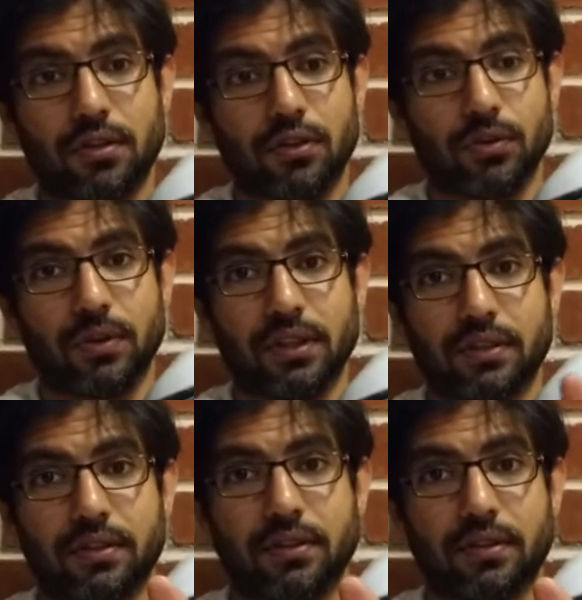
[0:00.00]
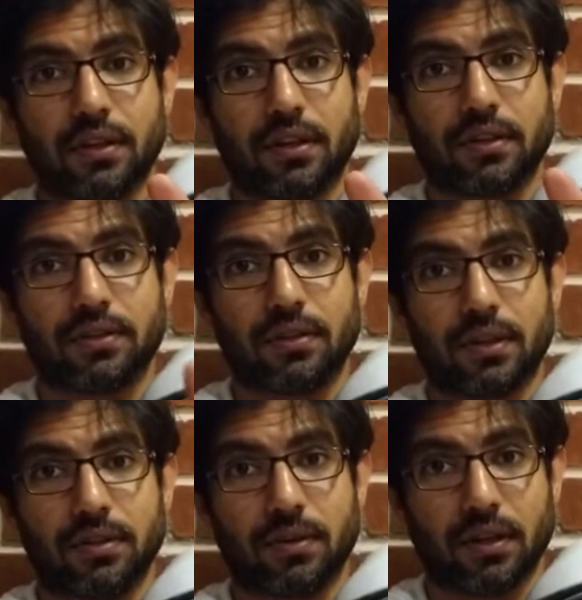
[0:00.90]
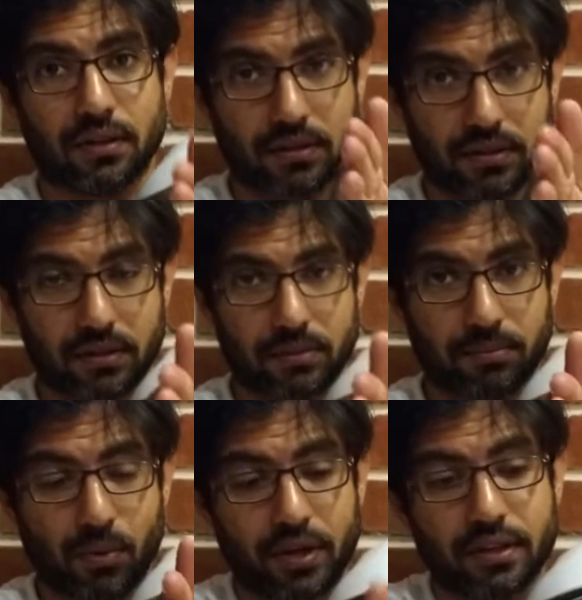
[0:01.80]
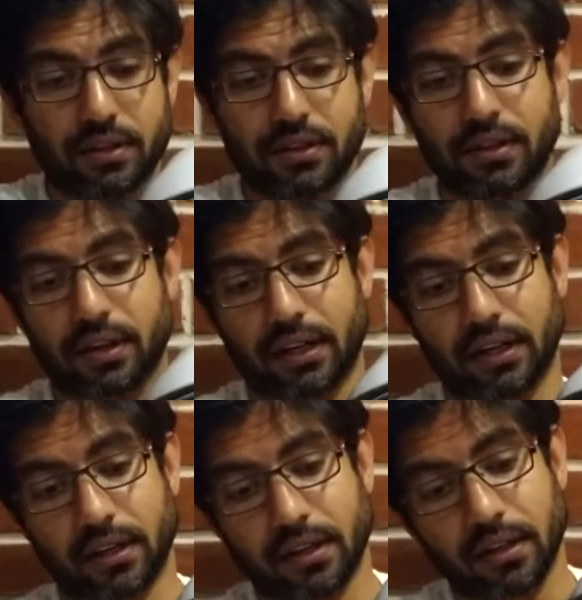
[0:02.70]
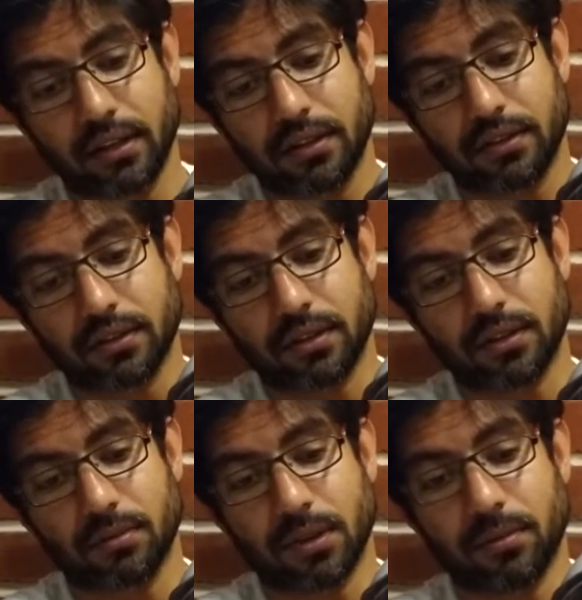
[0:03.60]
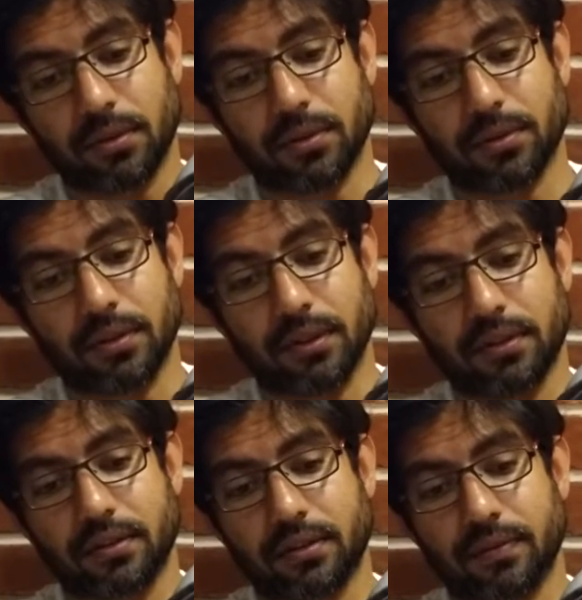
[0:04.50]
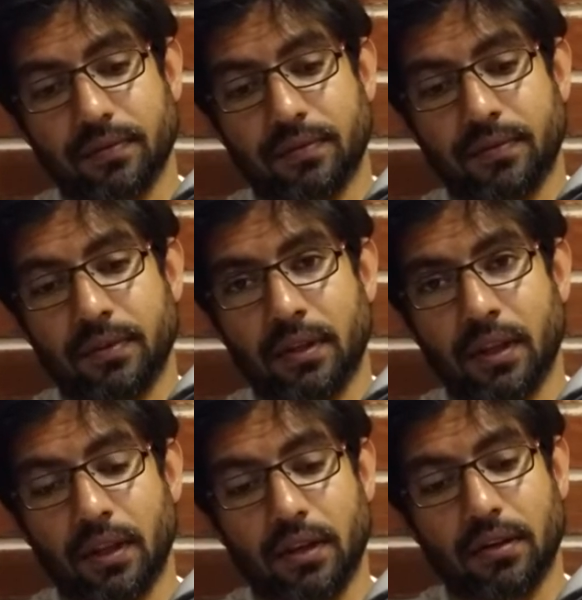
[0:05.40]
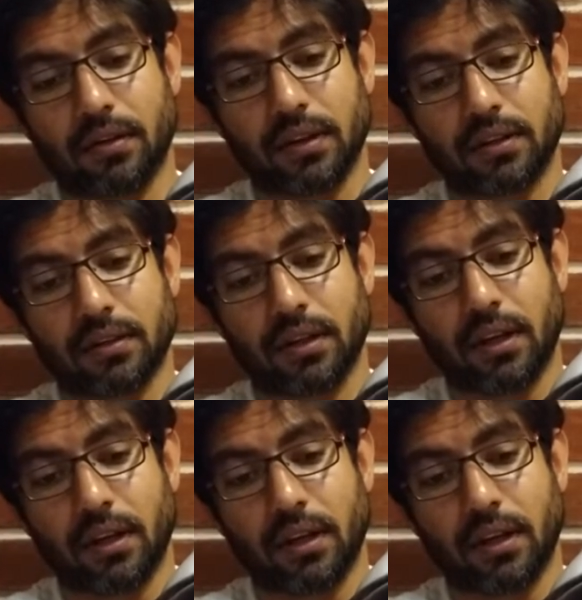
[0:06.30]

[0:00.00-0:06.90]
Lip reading: do this so that you can point it correctly. So you need to be able to do this, right?